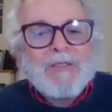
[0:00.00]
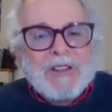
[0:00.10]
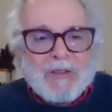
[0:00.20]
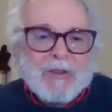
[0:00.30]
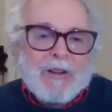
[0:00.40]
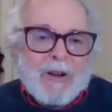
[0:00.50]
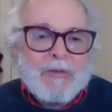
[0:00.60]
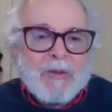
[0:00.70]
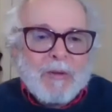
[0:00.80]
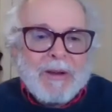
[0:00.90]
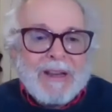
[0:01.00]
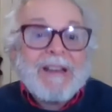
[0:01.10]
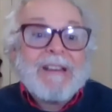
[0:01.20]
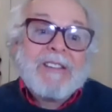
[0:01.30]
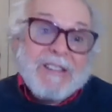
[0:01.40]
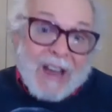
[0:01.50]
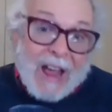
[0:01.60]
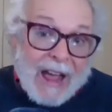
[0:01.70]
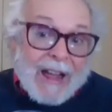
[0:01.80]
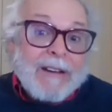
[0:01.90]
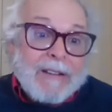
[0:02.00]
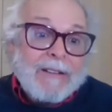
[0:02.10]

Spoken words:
difficult for me. It's sad.